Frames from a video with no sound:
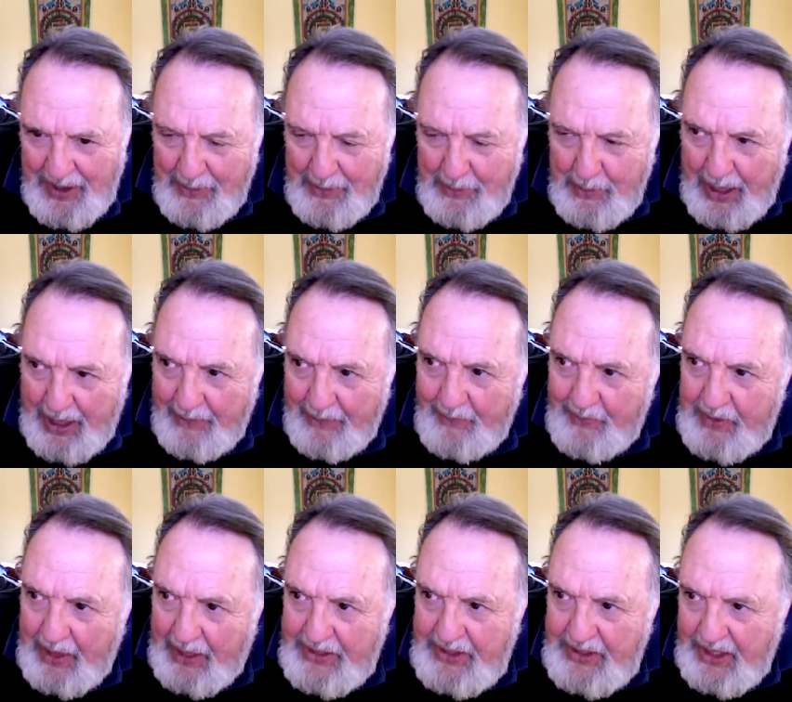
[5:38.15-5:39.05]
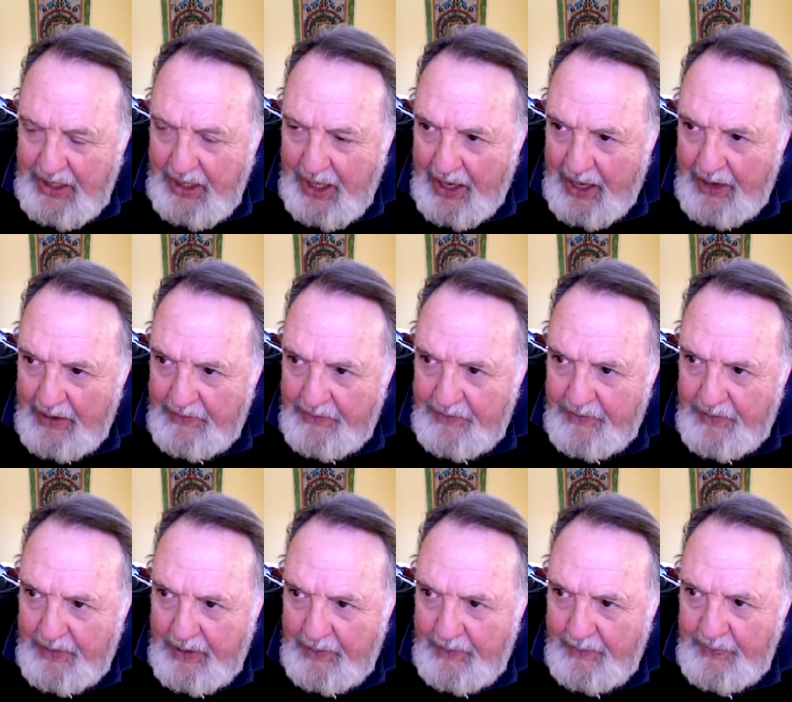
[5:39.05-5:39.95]
But I did a lot of
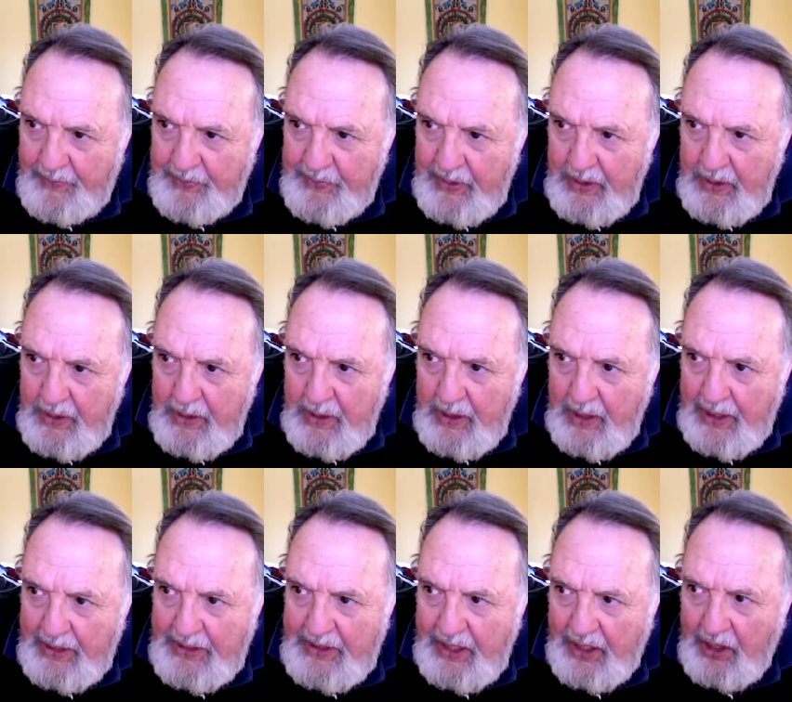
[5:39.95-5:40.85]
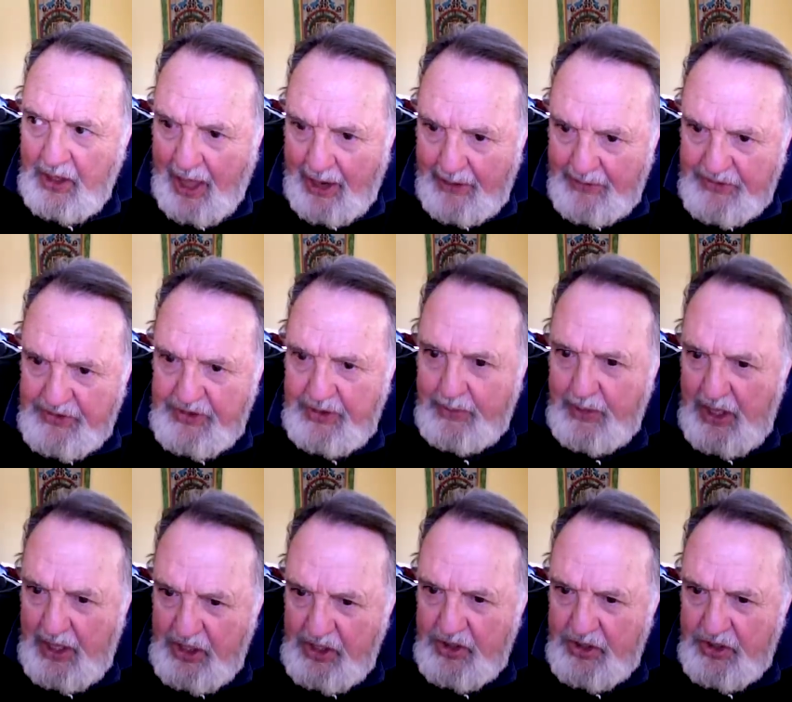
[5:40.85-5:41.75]
um, I did a lot of
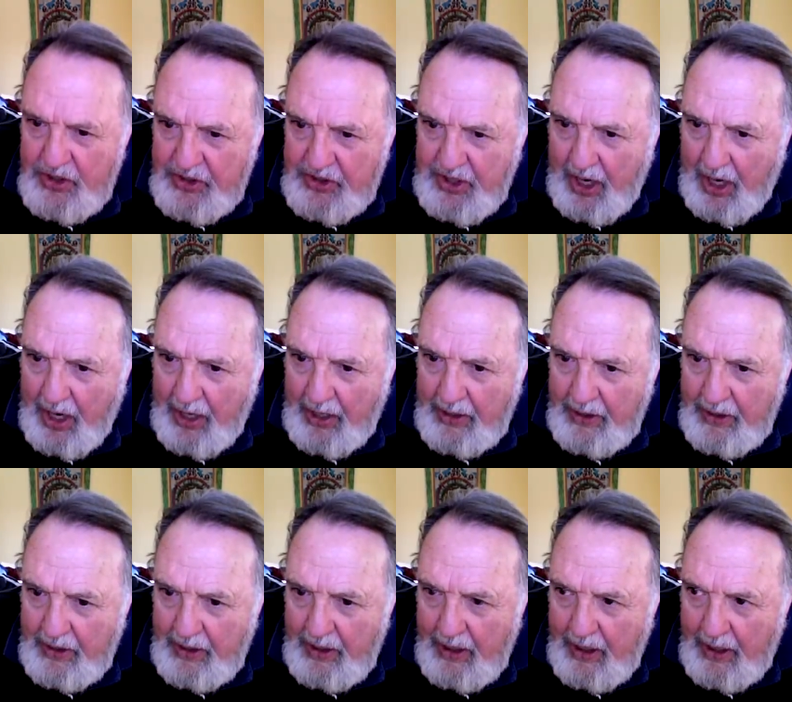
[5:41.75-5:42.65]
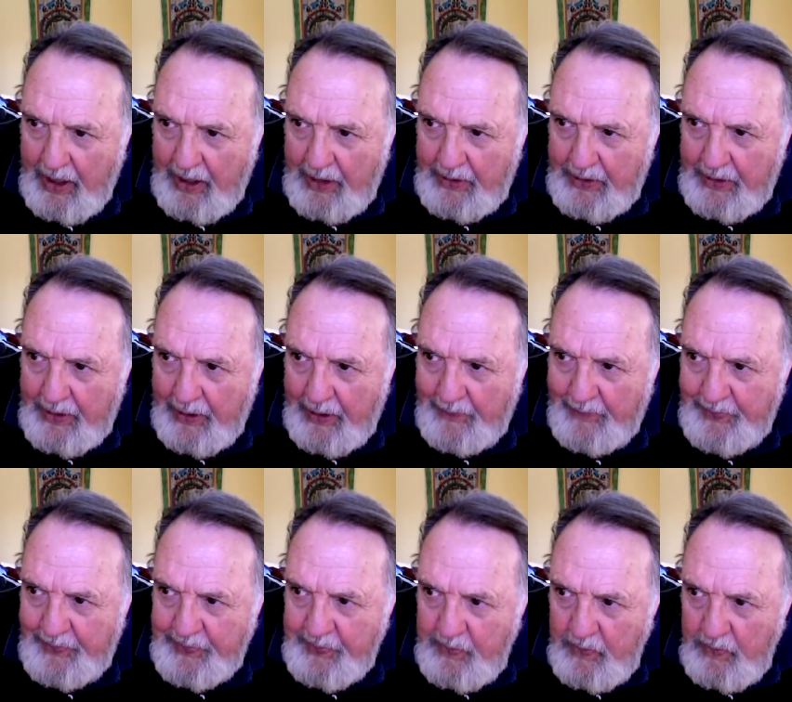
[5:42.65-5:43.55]
simulation design, and uh,
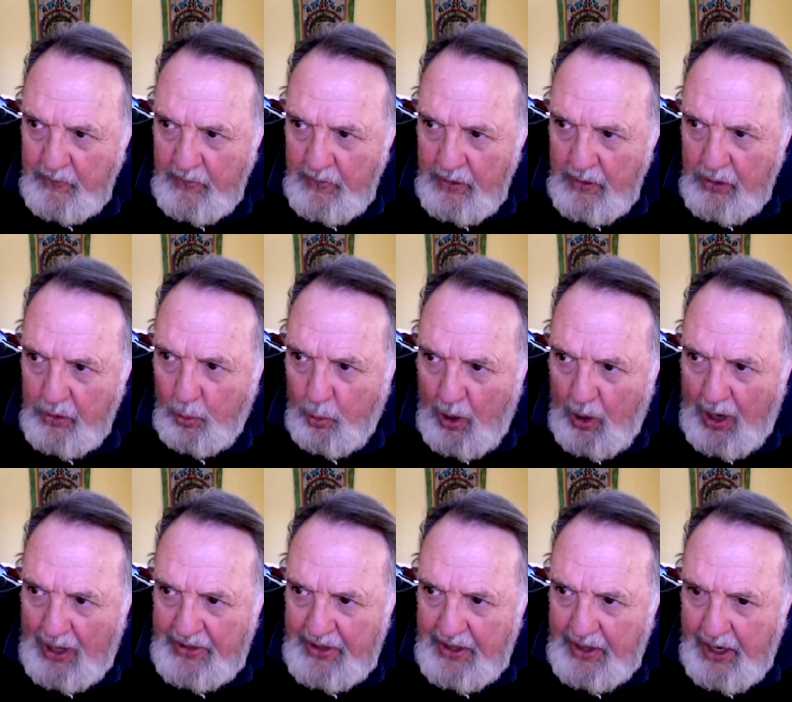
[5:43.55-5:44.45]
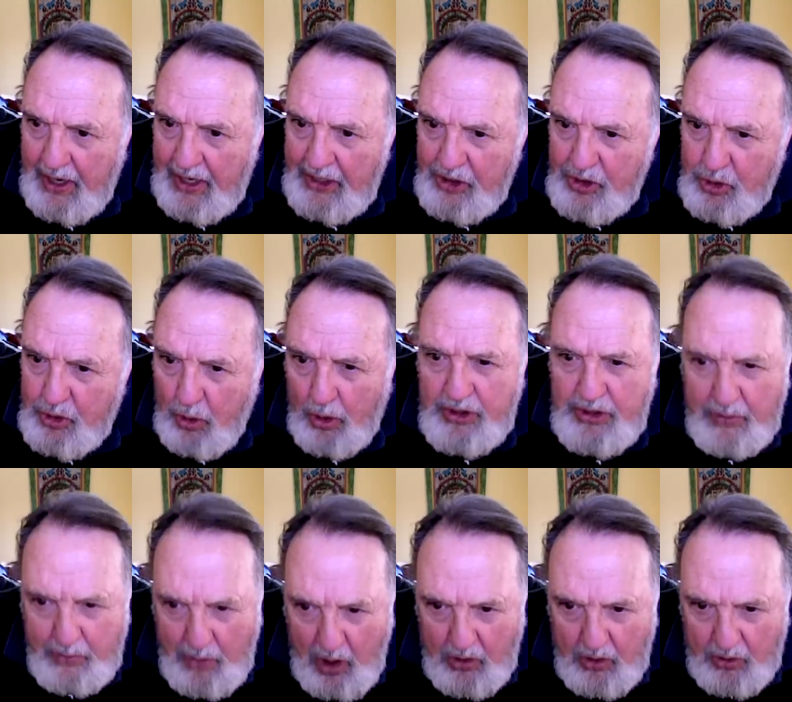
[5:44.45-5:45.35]
the one that I enjoyed the
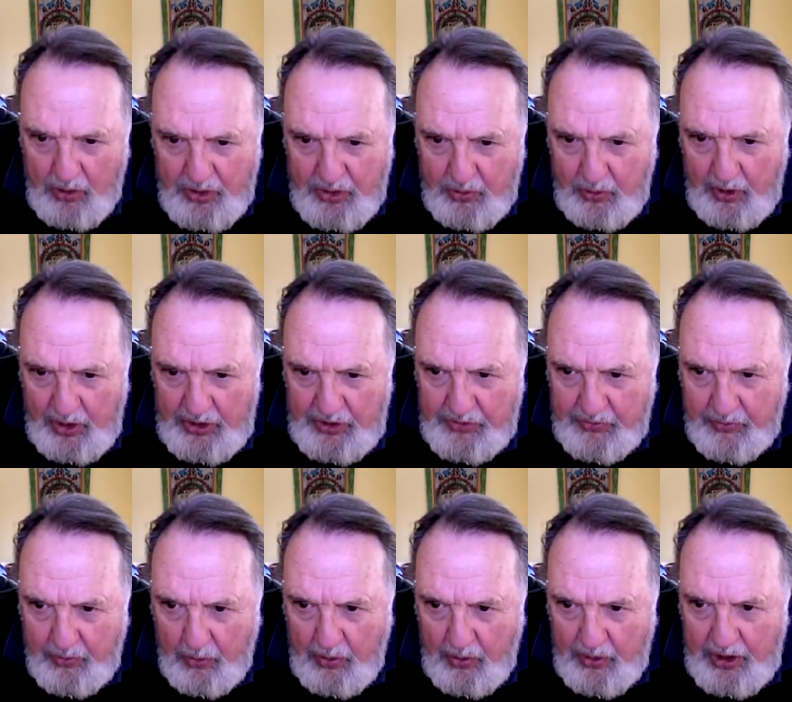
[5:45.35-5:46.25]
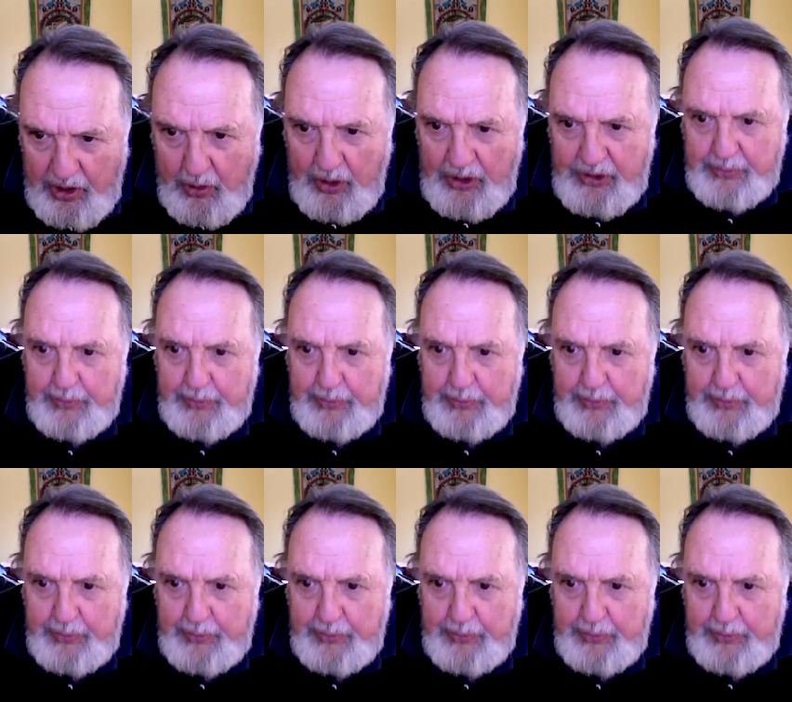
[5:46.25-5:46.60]
most was for the U.S.